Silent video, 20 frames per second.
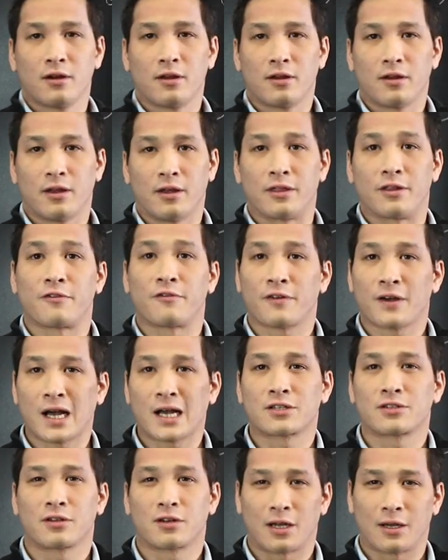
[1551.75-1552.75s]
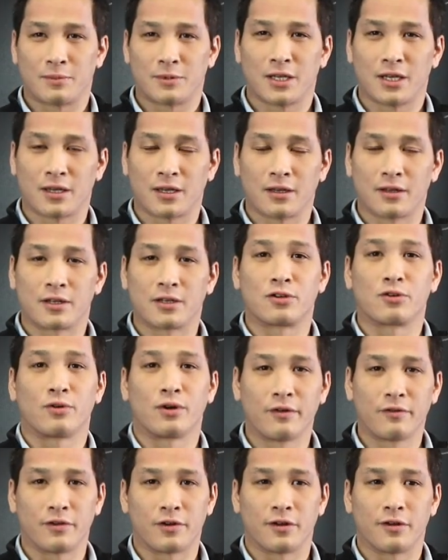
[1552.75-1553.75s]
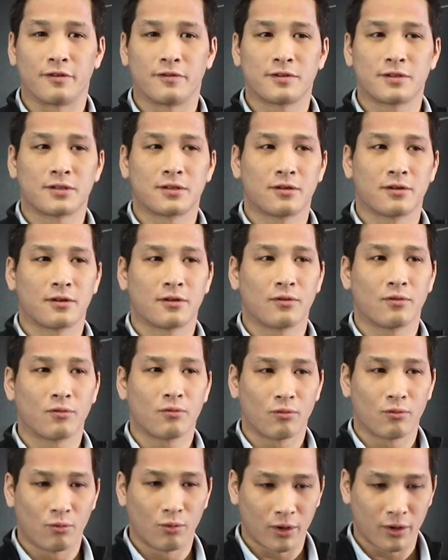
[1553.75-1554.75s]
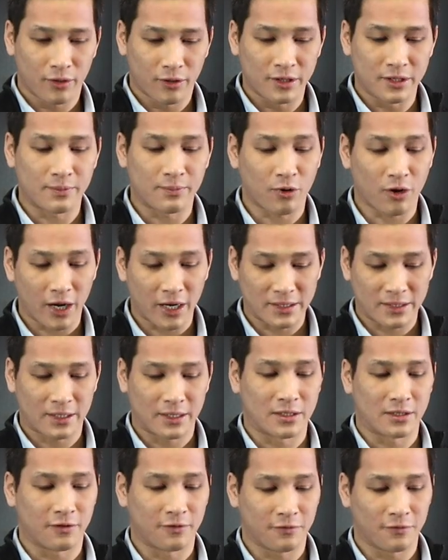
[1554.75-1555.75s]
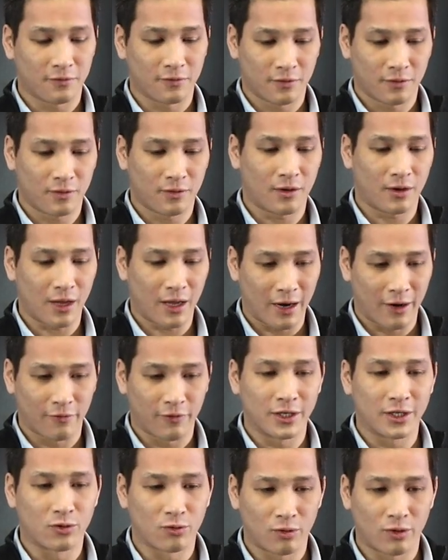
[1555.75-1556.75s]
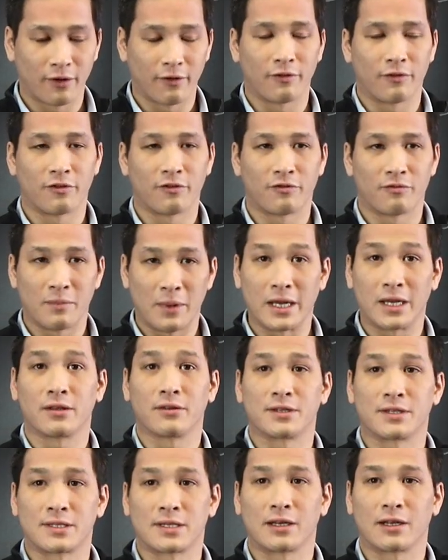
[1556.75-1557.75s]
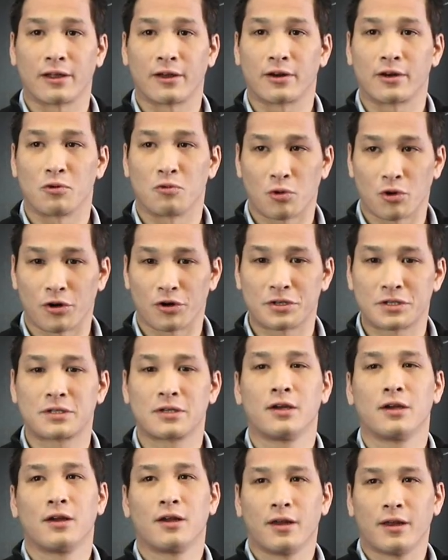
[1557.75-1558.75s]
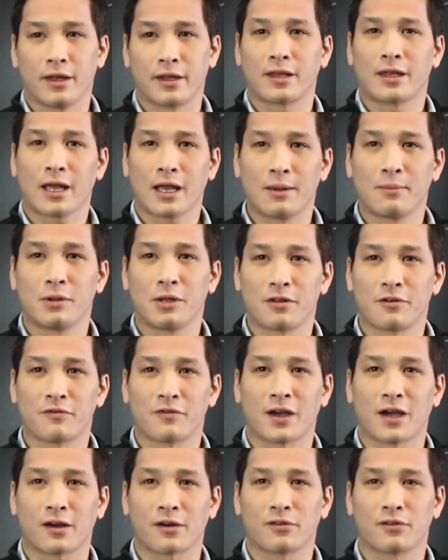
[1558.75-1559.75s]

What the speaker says: in the fashion that I'm taking the derivatives with this process of every derivative making the singularity worse, it can be the fact